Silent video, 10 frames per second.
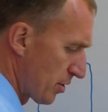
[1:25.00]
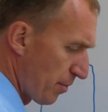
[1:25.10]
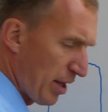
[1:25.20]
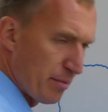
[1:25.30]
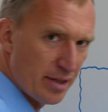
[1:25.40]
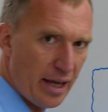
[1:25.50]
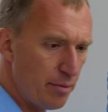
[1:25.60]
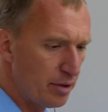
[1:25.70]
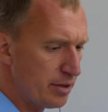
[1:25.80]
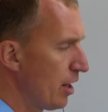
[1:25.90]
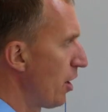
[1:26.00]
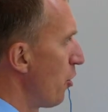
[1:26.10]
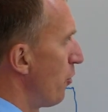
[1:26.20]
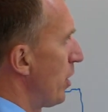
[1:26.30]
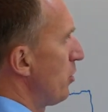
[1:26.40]
sometimes cables
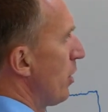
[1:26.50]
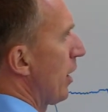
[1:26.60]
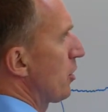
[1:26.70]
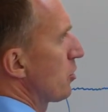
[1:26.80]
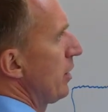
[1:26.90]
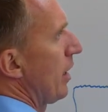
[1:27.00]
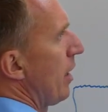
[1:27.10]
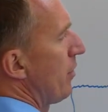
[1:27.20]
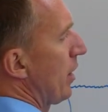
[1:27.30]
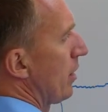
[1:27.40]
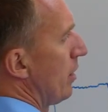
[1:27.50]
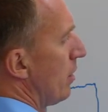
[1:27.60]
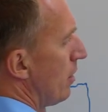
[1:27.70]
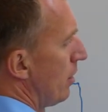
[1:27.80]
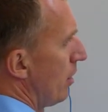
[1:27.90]
where you're actually having
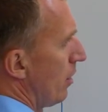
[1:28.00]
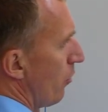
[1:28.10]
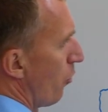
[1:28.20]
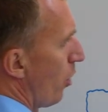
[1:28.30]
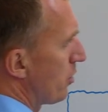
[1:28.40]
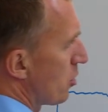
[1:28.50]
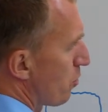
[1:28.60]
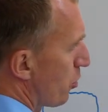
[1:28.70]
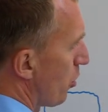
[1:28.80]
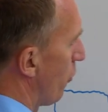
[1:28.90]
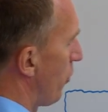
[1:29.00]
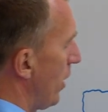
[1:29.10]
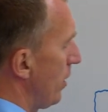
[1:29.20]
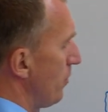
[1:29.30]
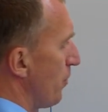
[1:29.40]
a voltage
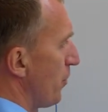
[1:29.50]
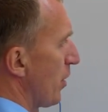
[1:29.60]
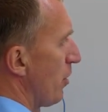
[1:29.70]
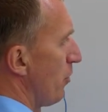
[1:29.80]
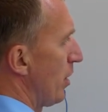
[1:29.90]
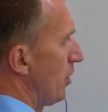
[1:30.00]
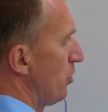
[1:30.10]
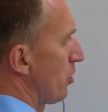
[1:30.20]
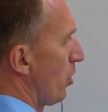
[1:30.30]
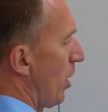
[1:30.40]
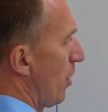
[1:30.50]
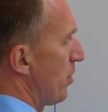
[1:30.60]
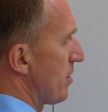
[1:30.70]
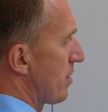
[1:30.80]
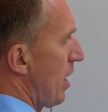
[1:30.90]
profile where you go up
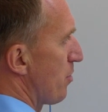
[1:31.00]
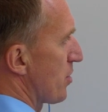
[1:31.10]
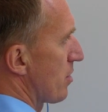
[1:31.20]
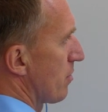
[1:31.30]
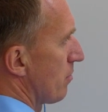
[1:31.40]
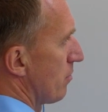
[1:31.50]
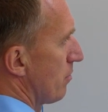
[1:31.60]
in steps.